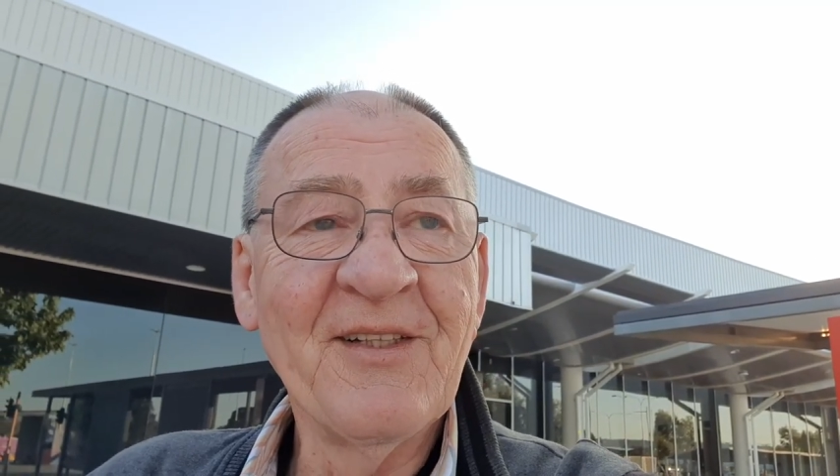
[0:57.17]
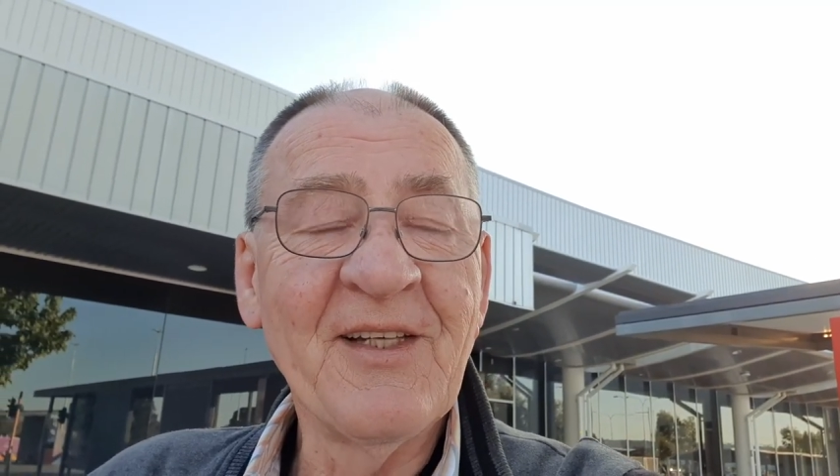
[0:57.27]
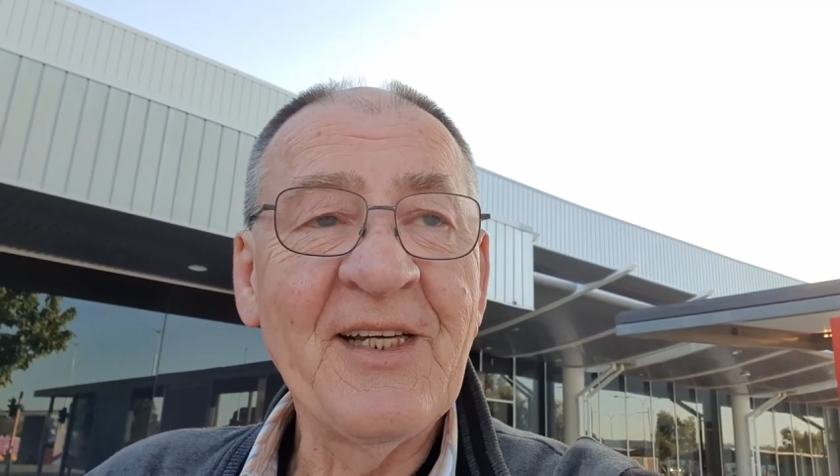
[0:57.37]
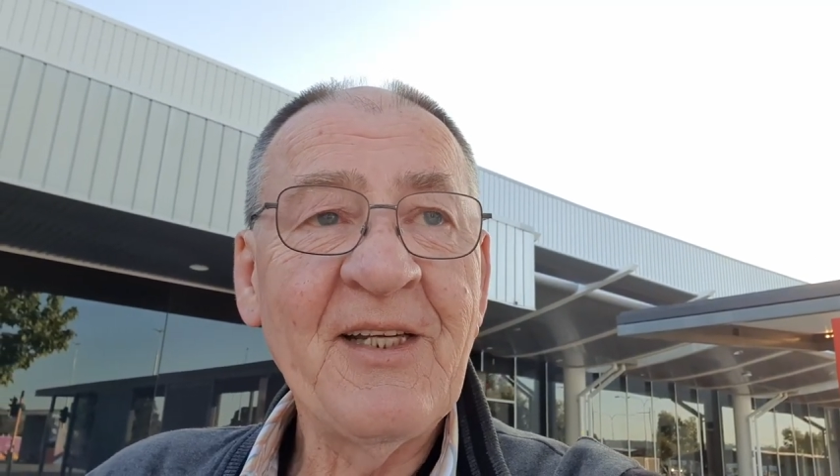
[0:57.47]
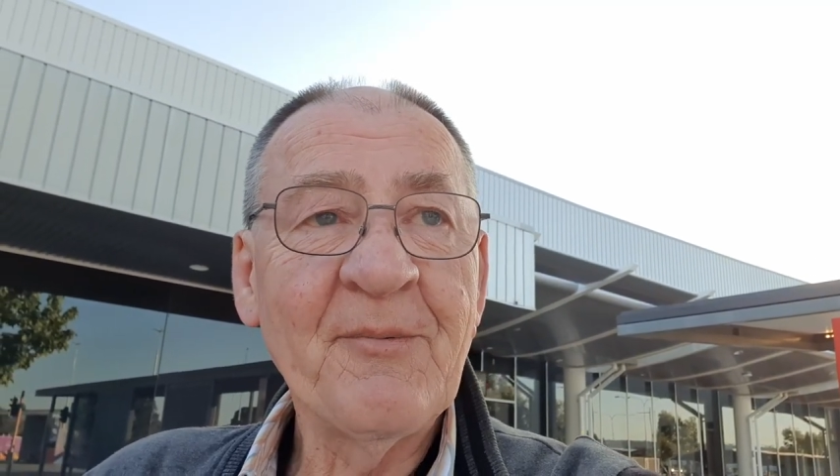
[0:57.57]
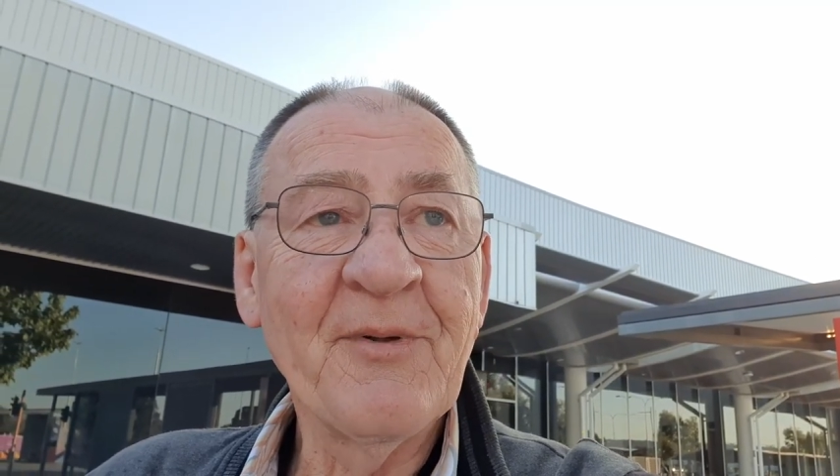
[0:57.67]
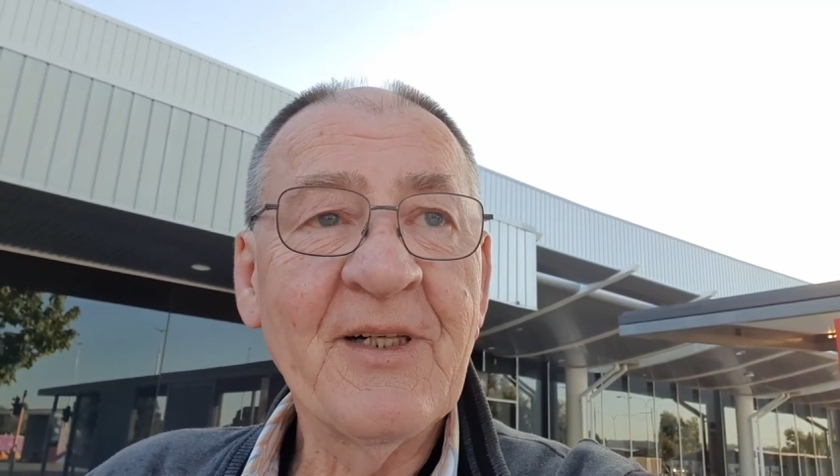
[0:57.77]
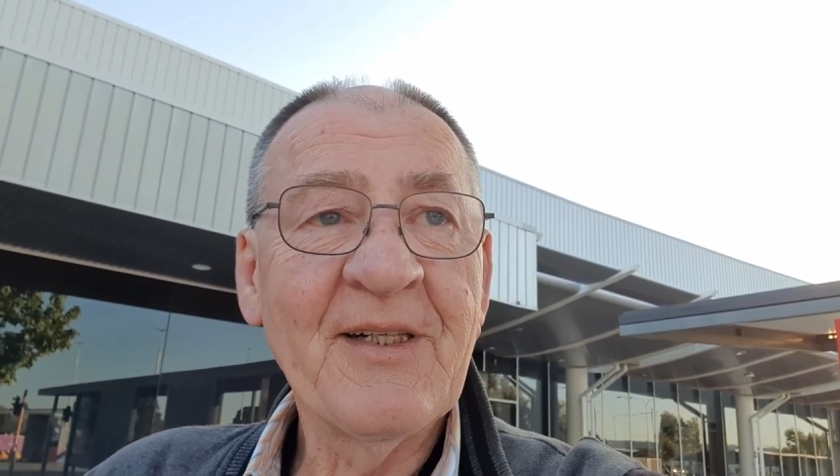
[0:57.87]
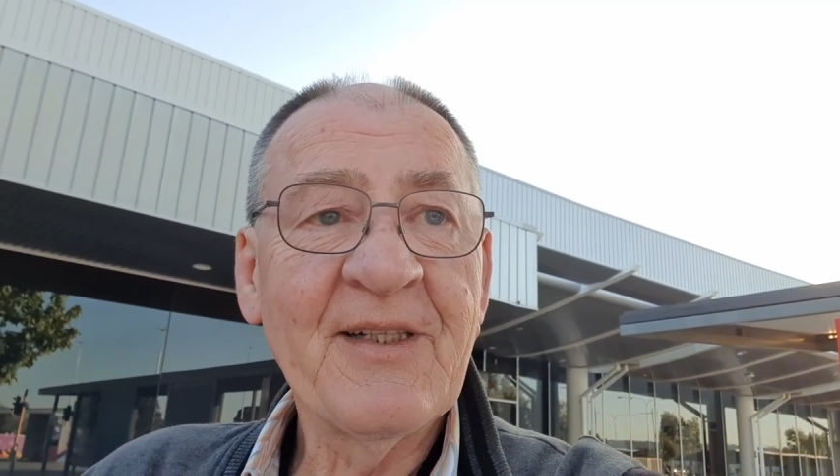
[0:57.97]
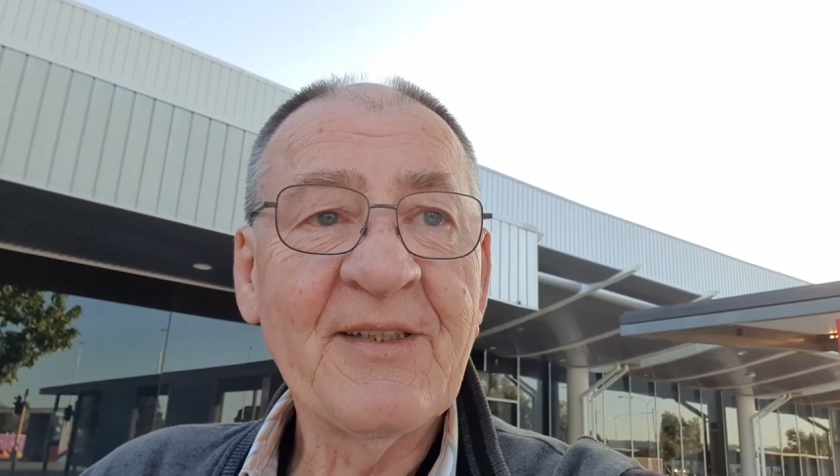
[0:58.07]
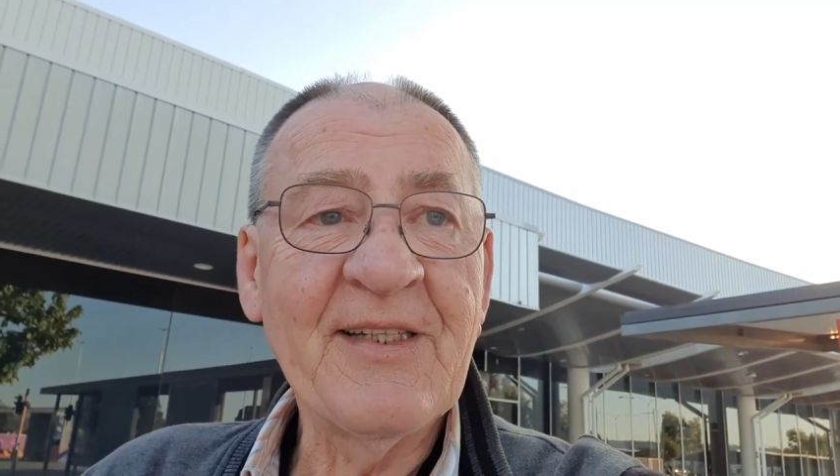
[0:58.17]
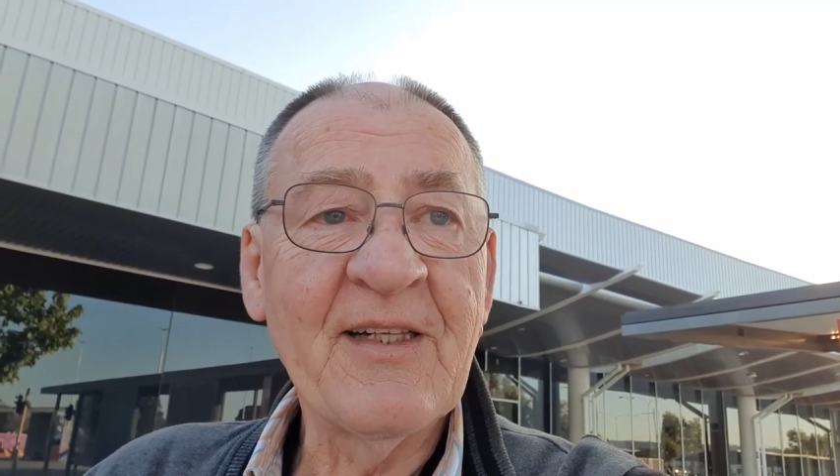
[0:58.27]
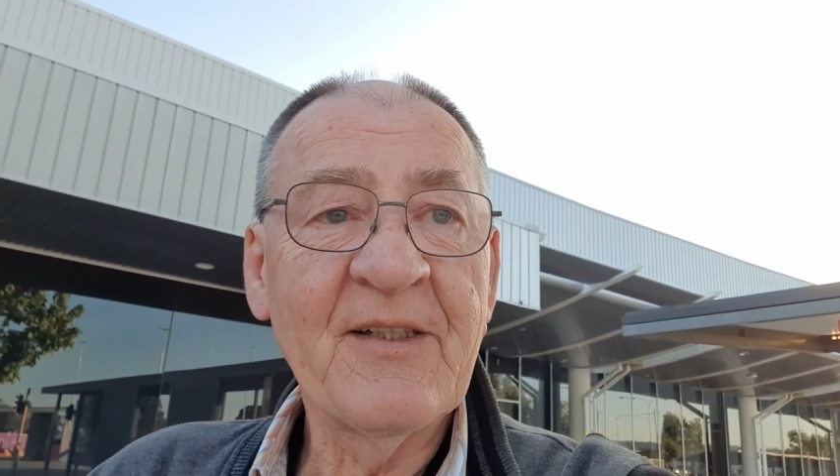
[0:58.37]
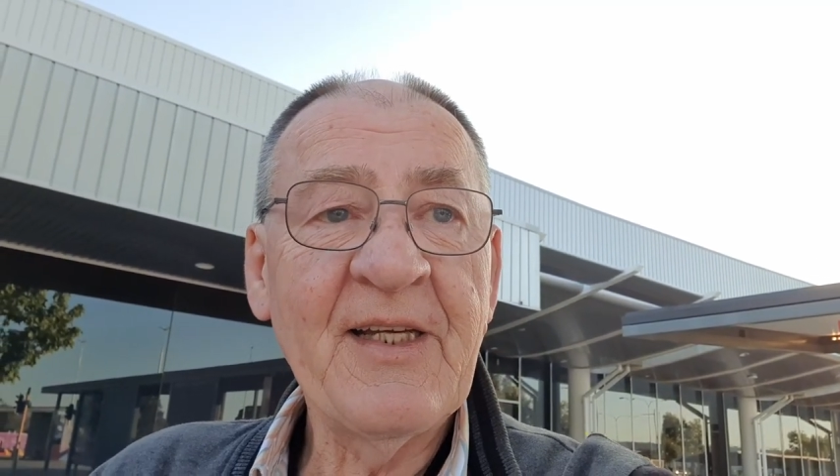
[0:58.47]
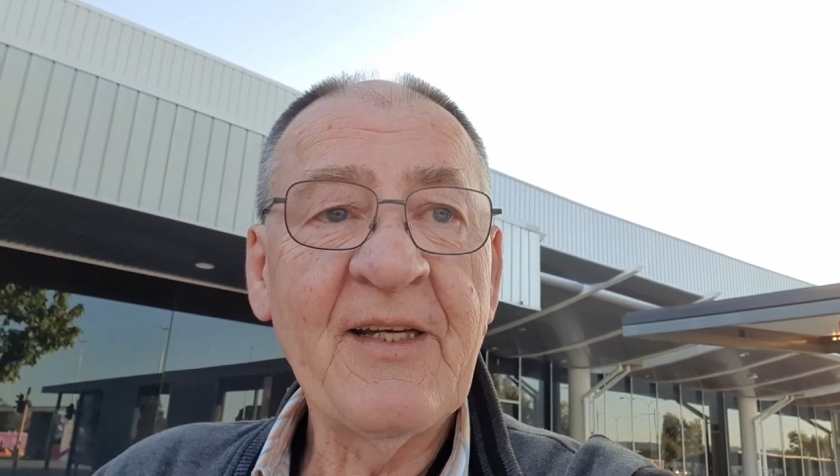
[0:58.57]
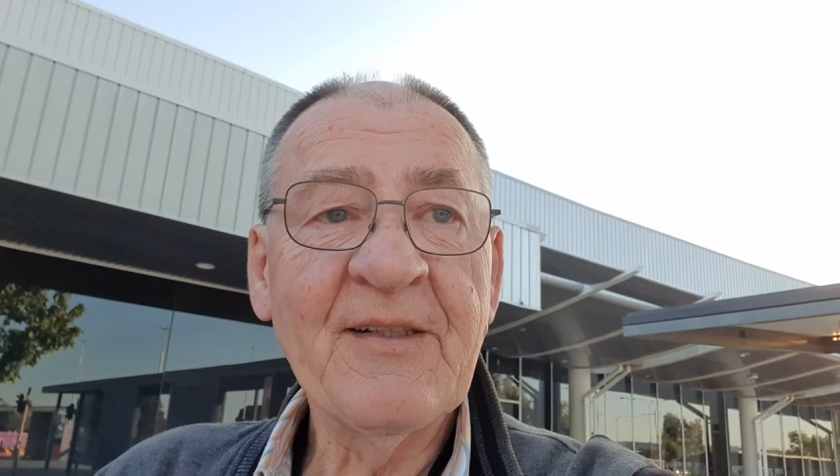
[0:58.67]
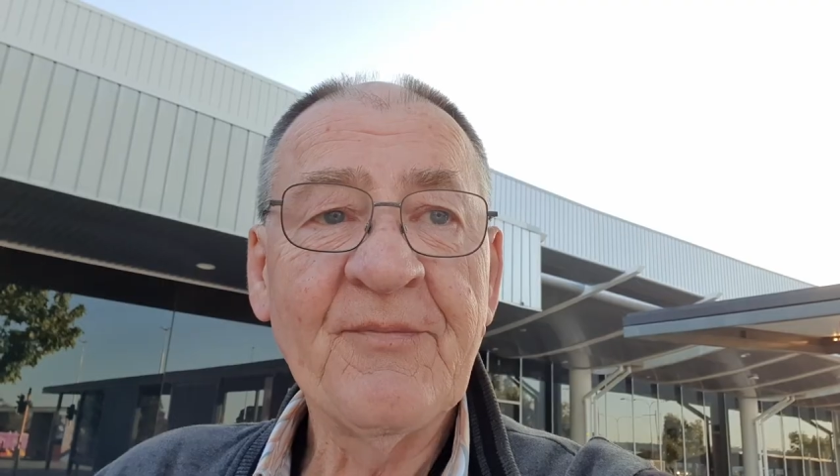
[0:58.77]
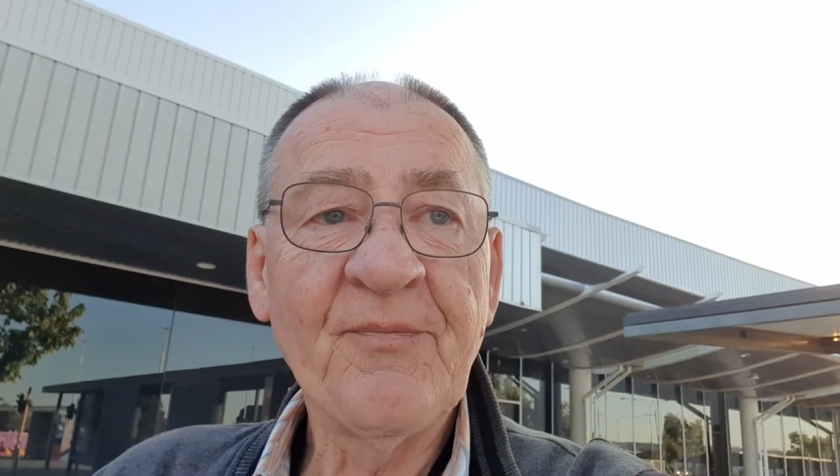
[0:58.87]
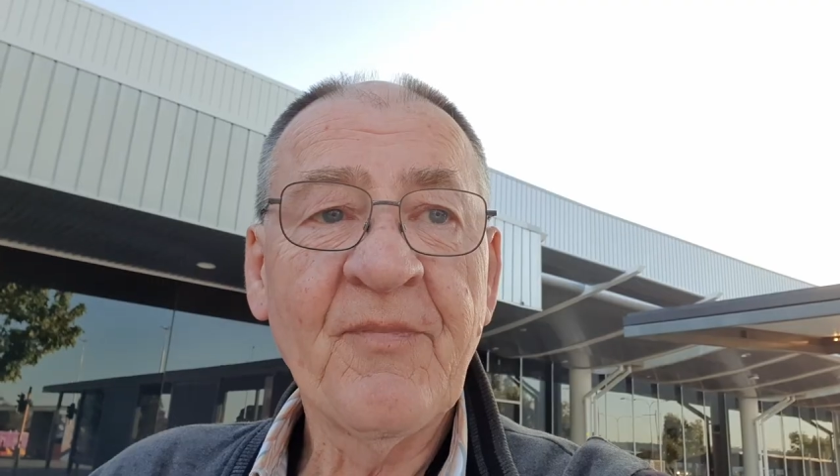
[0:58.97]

the lady, by Thalinee.